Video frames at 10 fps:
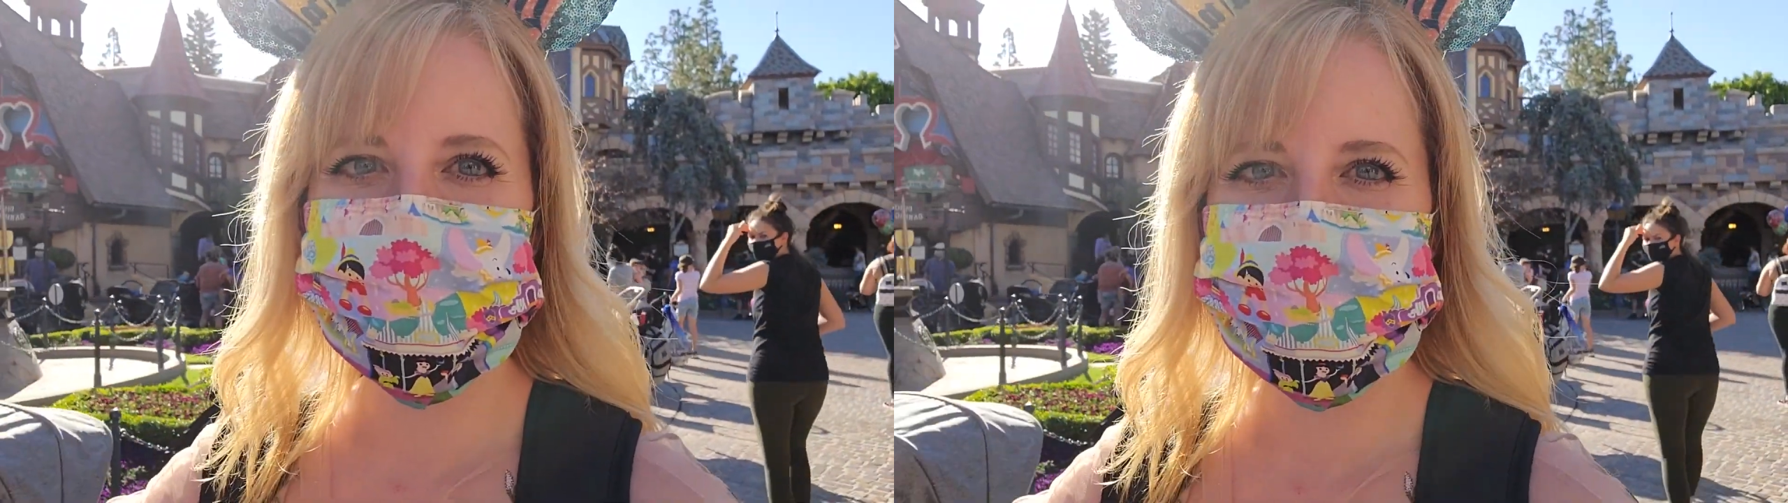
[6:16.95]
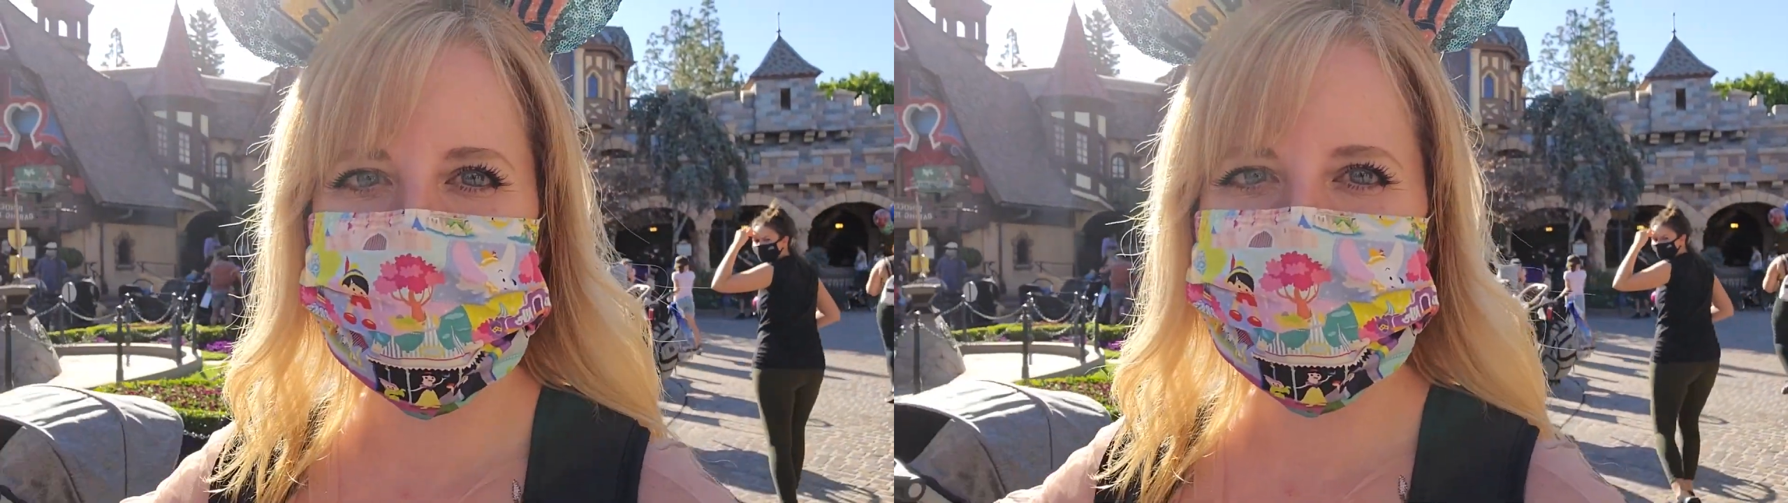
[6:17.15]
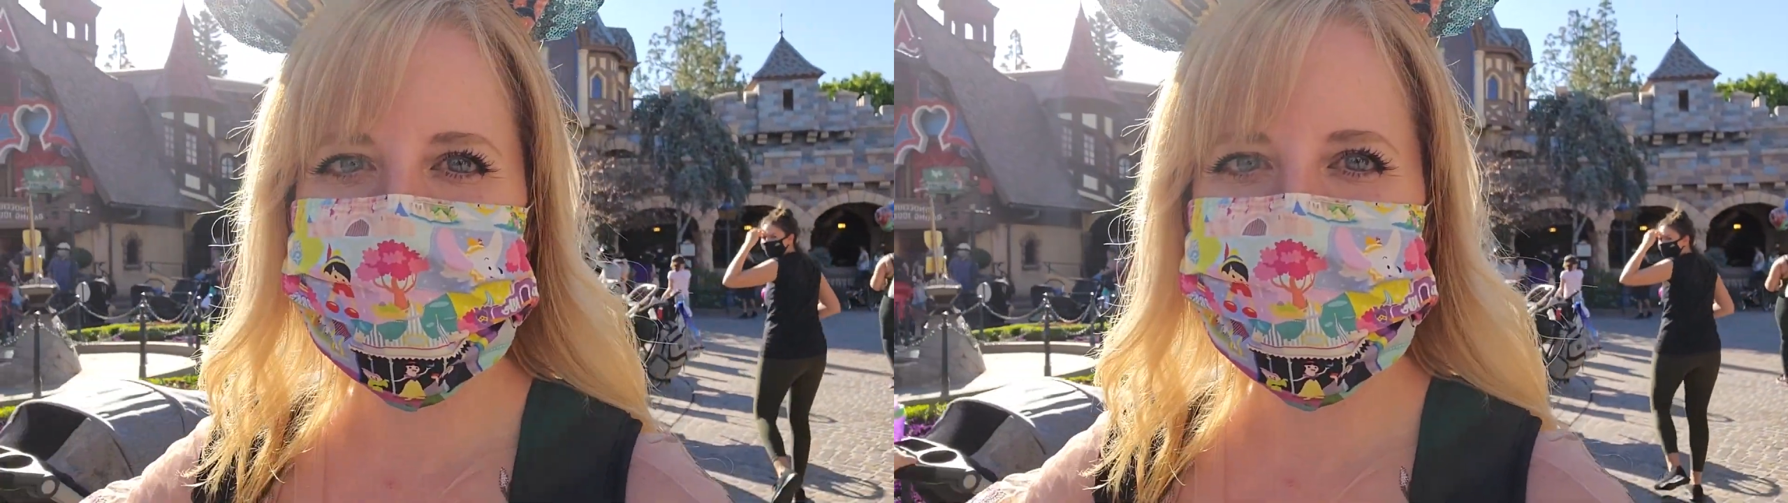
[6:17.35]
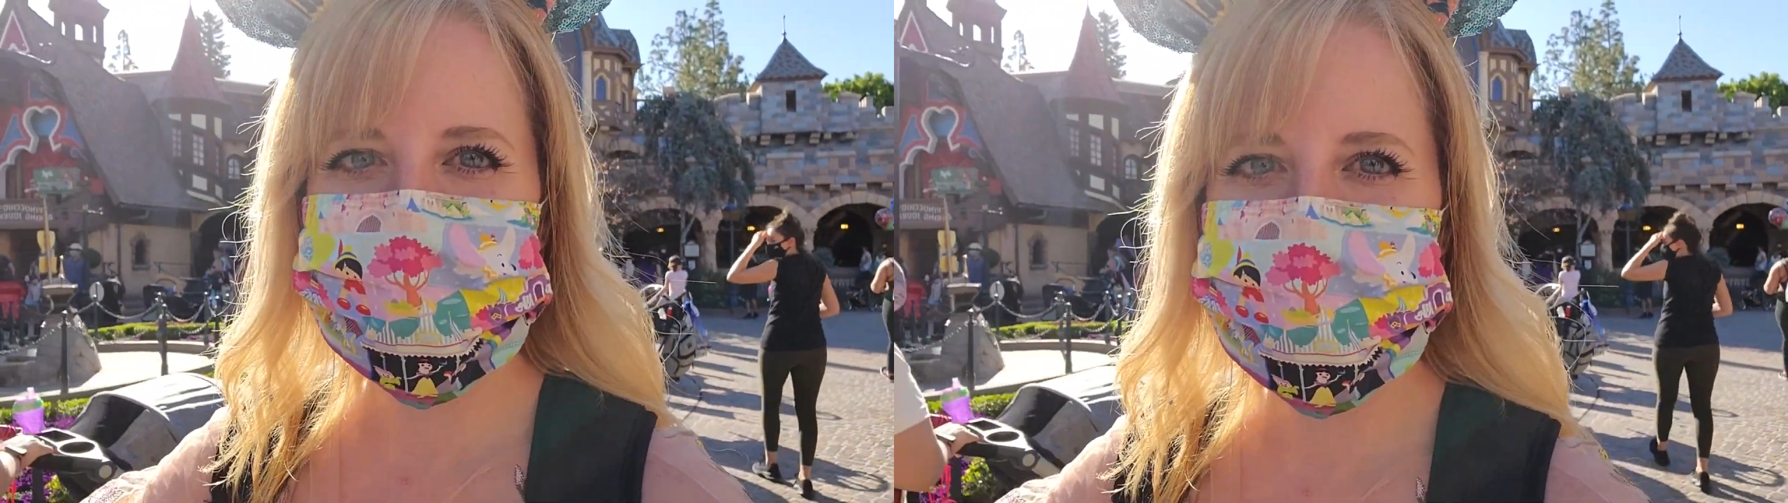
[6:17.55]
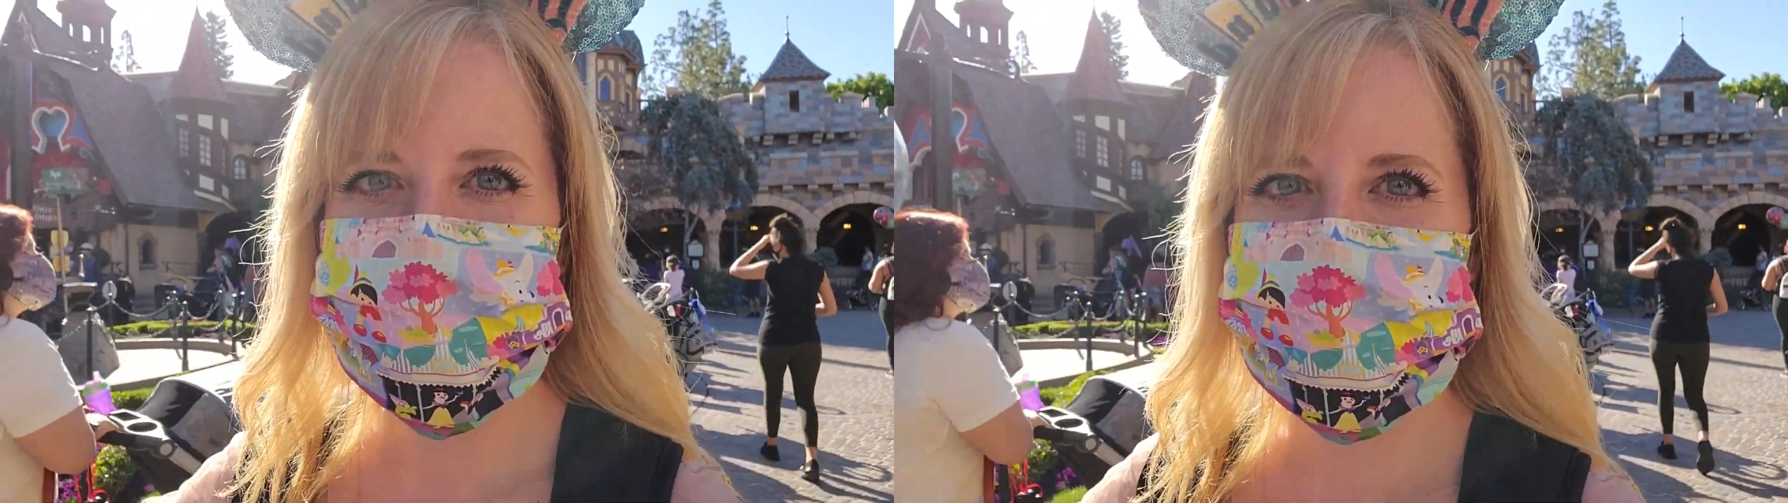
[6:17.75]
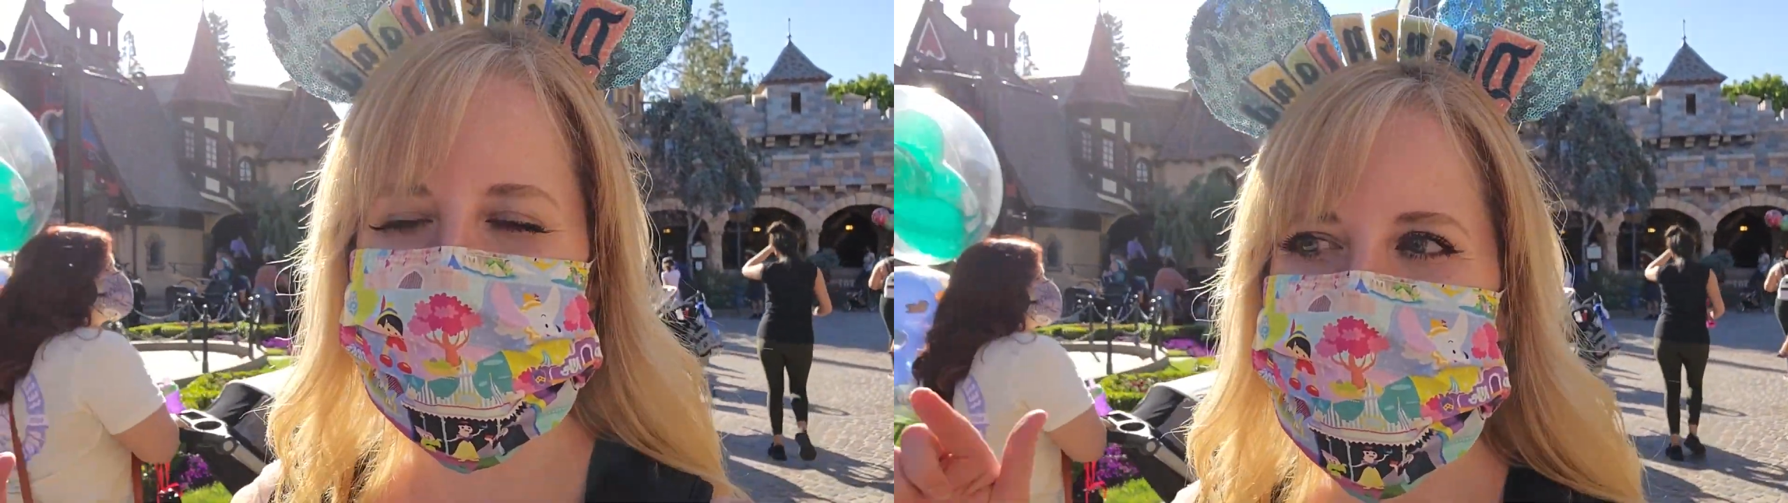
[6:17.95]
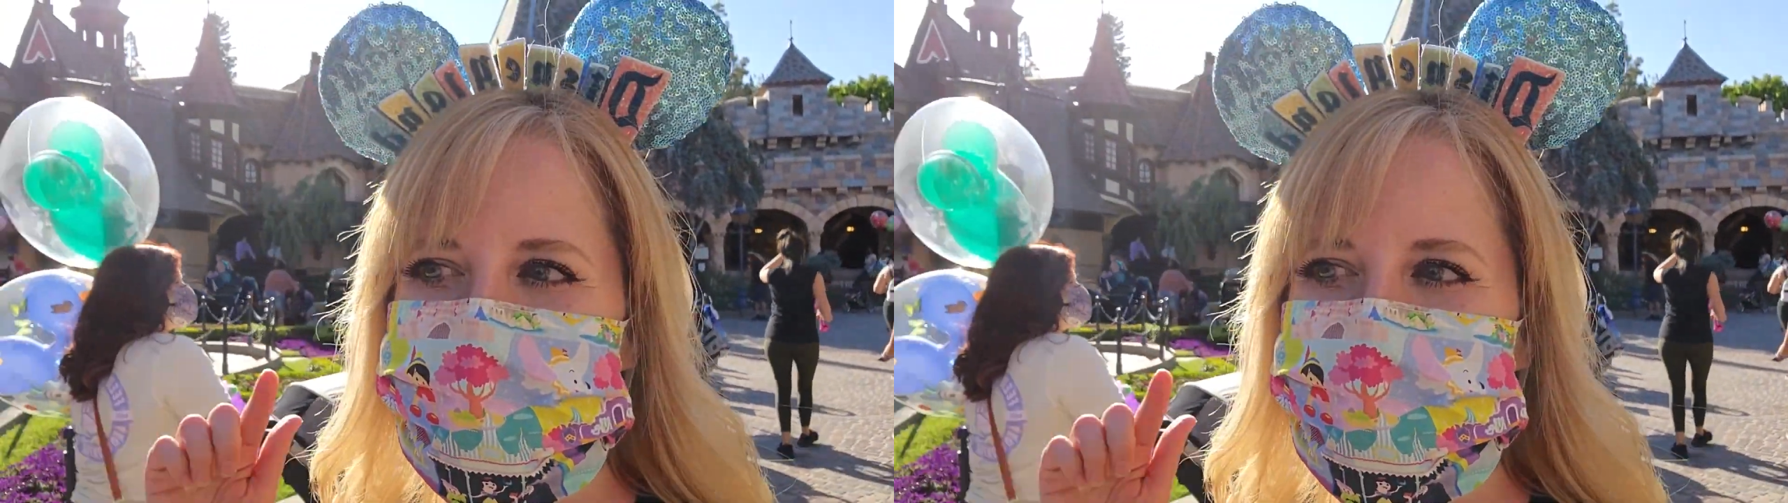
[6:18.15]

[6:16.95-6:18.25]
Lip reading: worth the 40-minute wait.